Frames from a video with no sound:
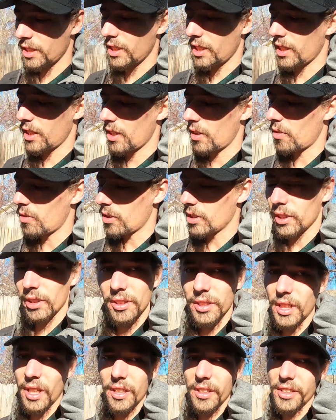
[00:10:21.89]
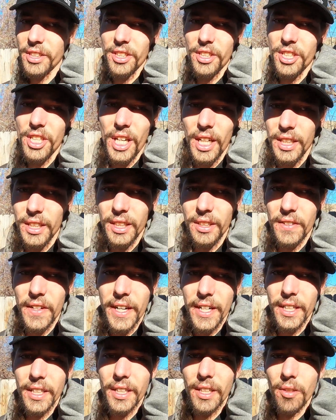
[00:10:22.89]
and then the oil starts injecting
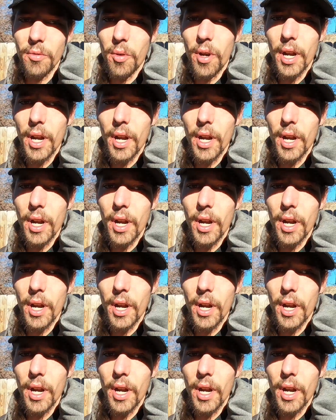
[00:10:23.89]
right into your